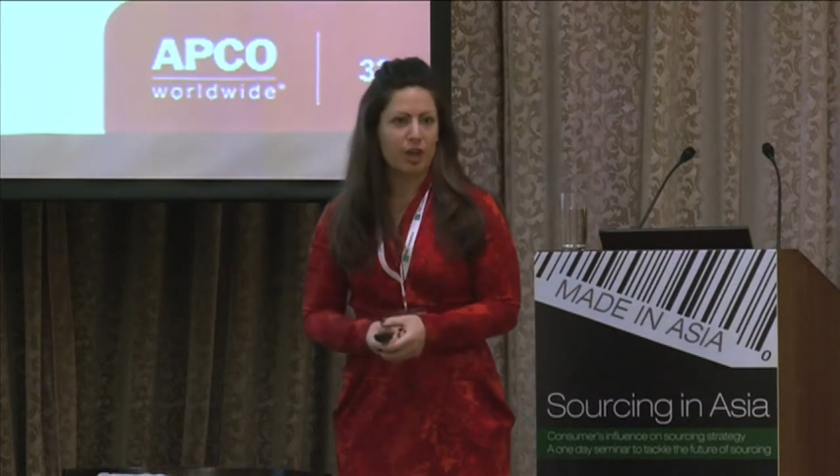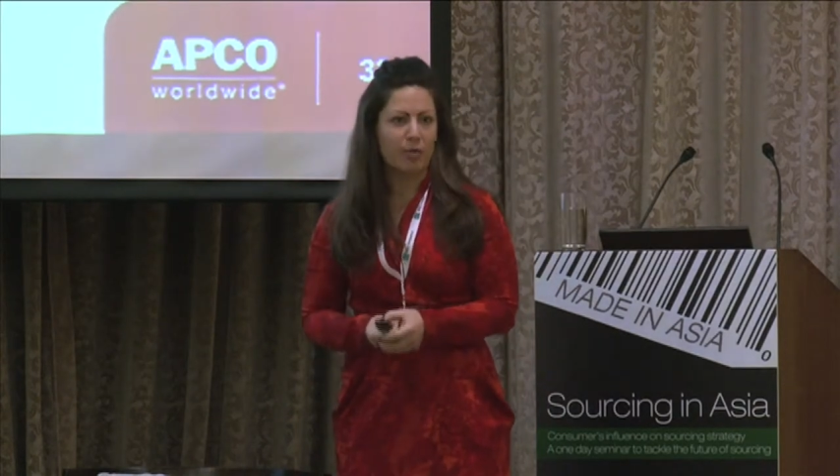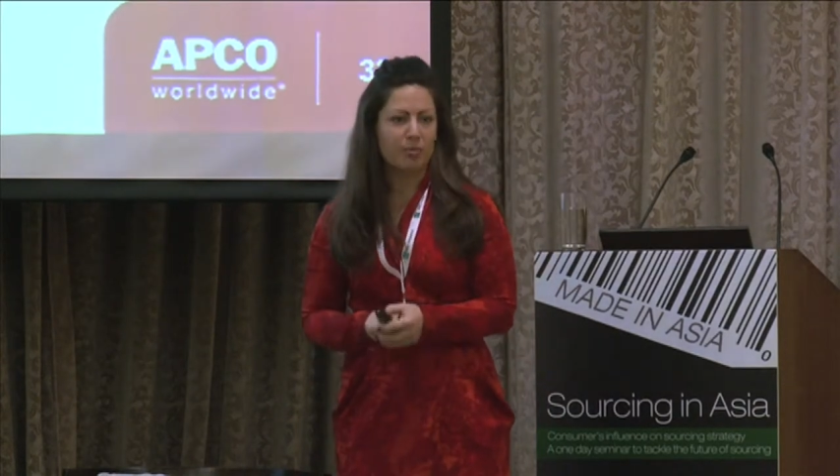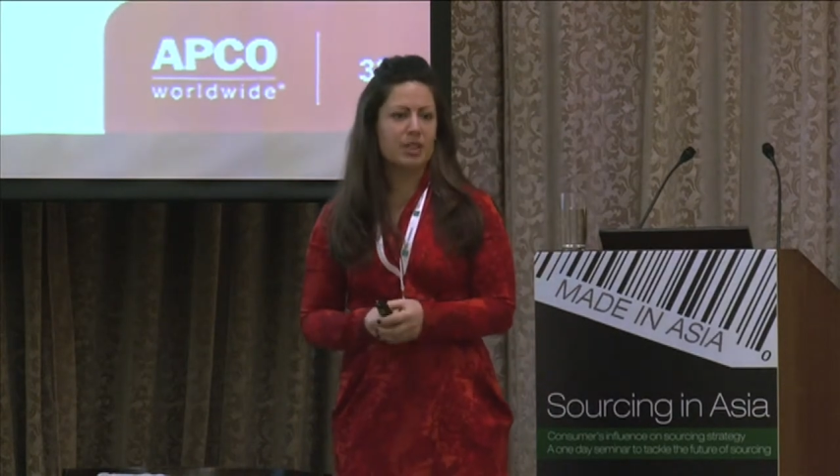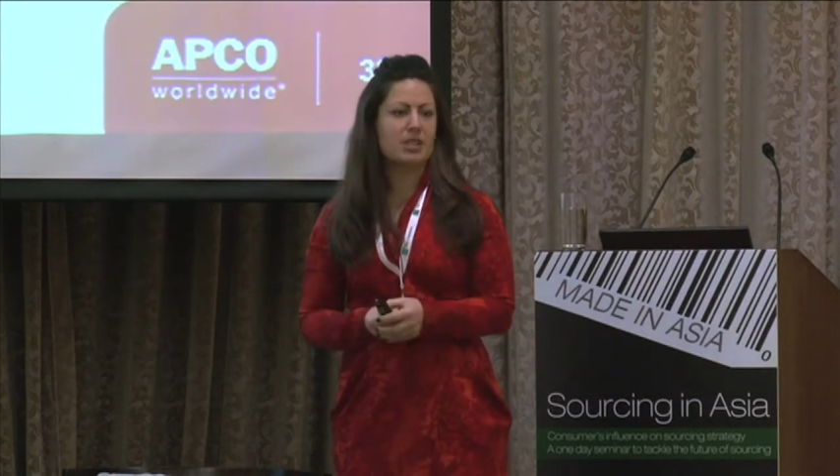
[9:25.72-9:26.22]

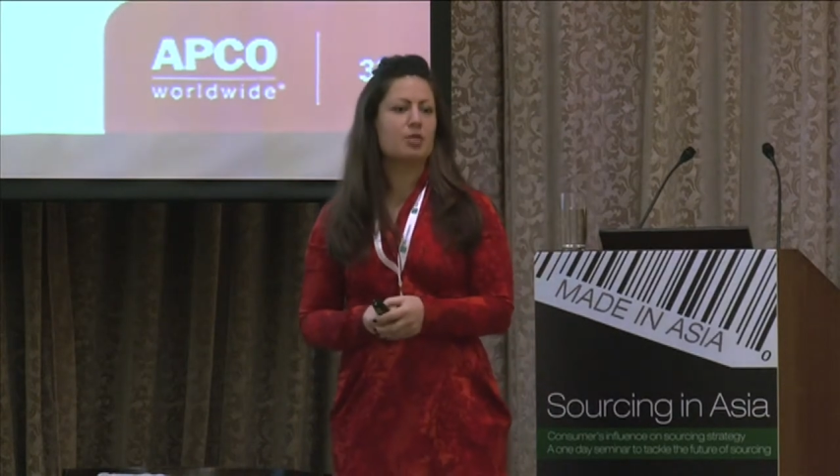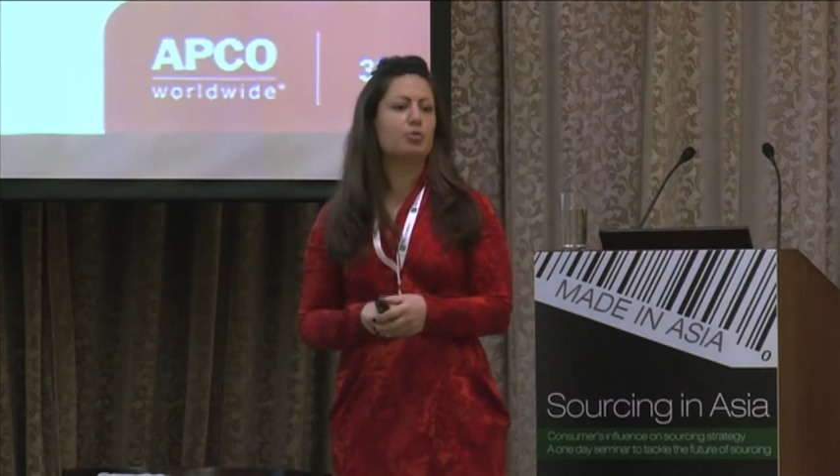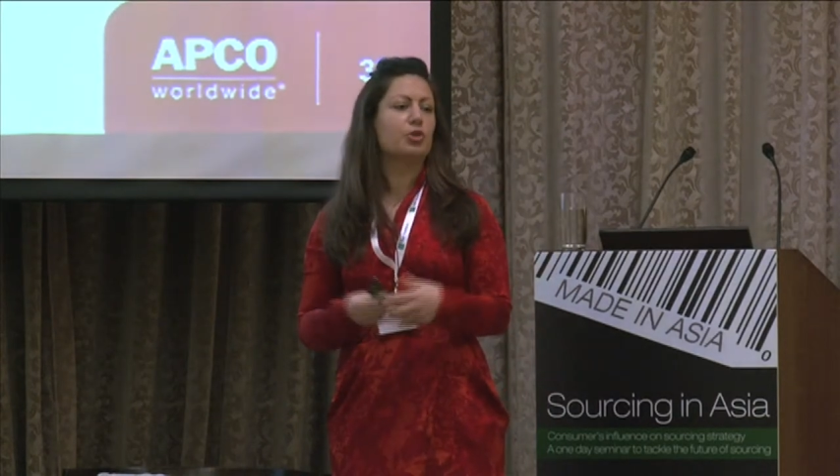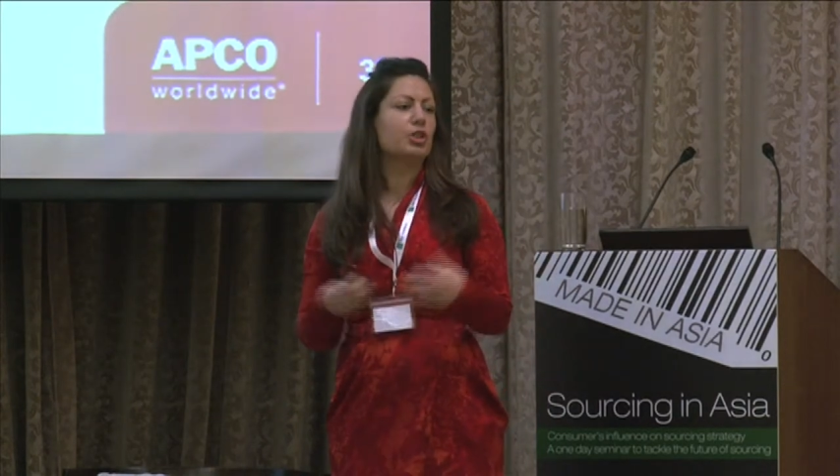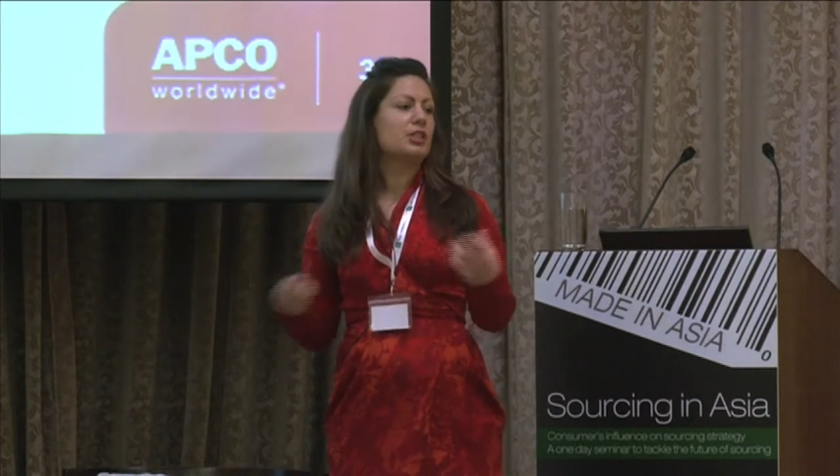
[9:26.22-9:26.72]
them. It's to
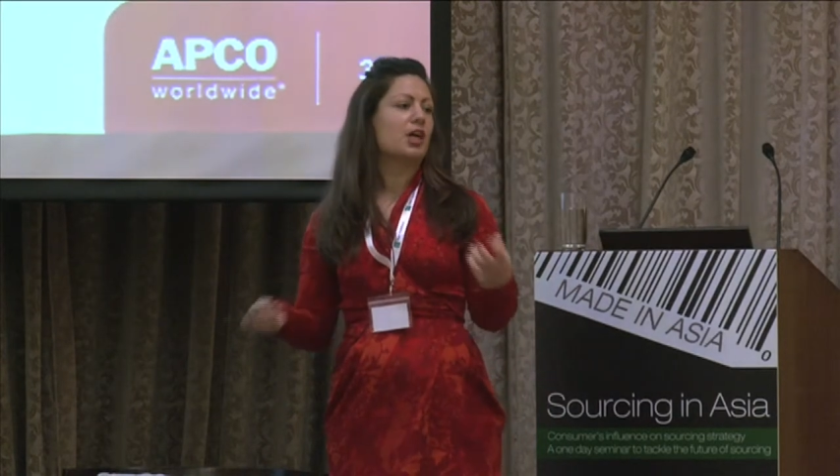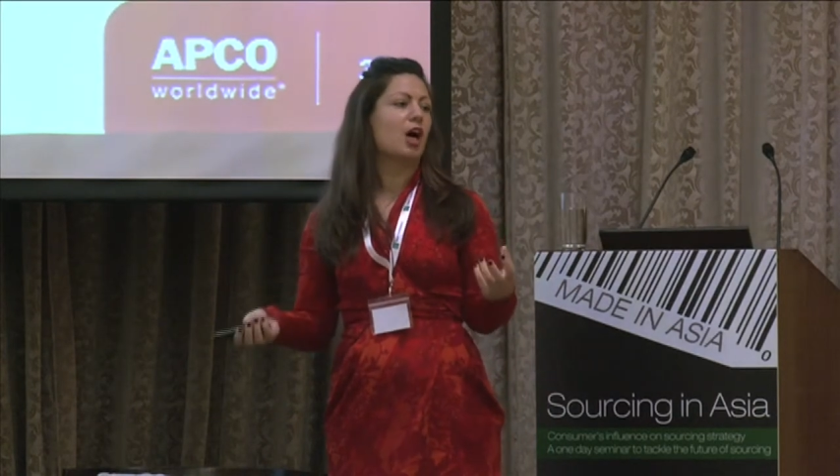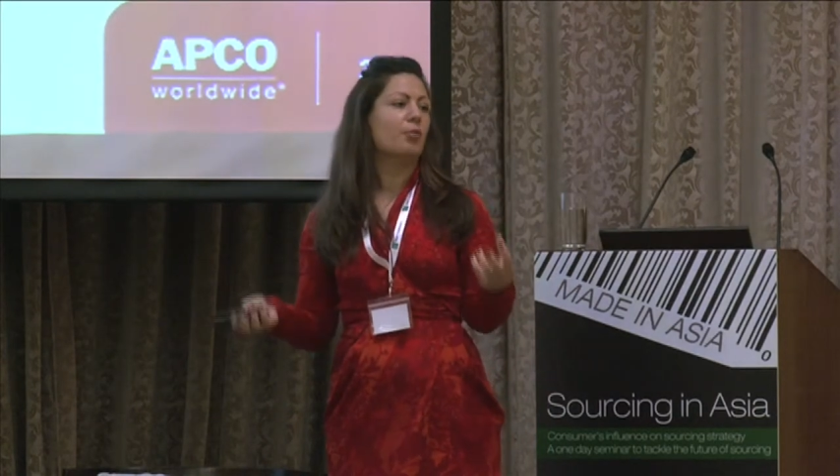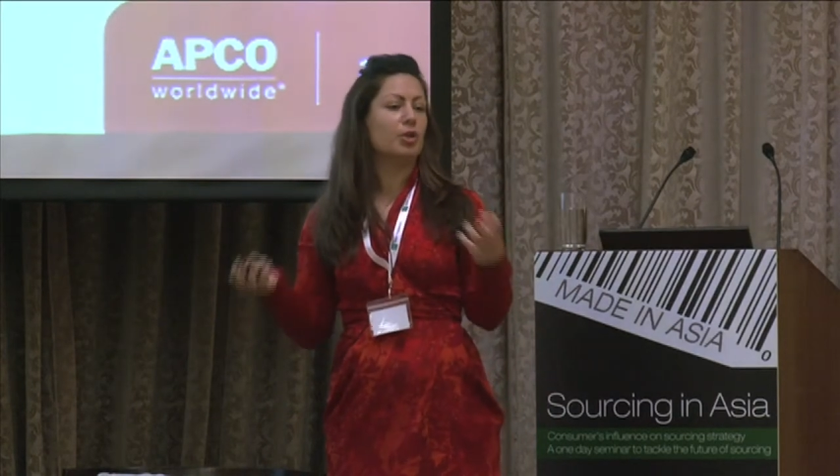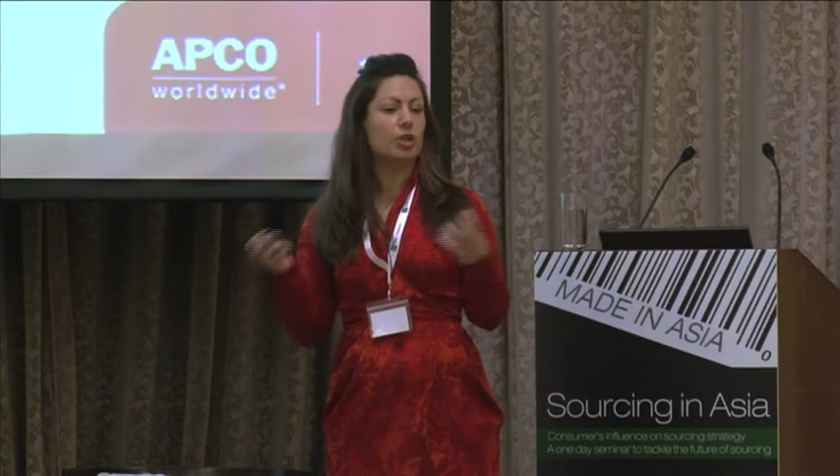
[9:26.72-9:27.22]
put
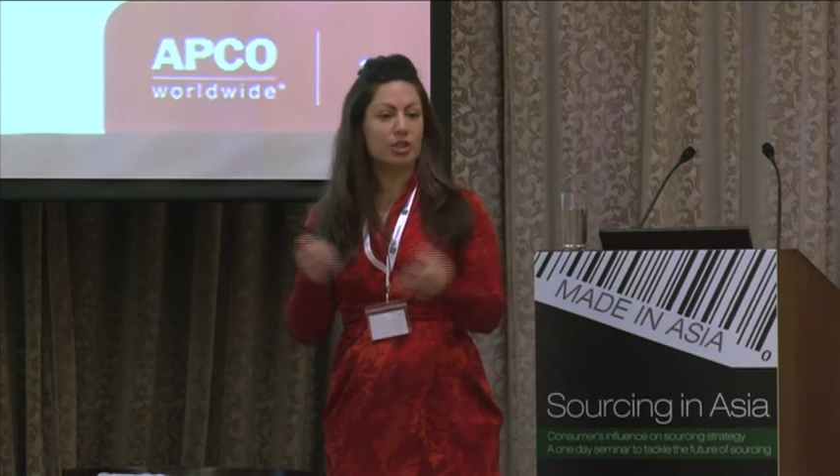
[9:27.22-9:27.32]
um,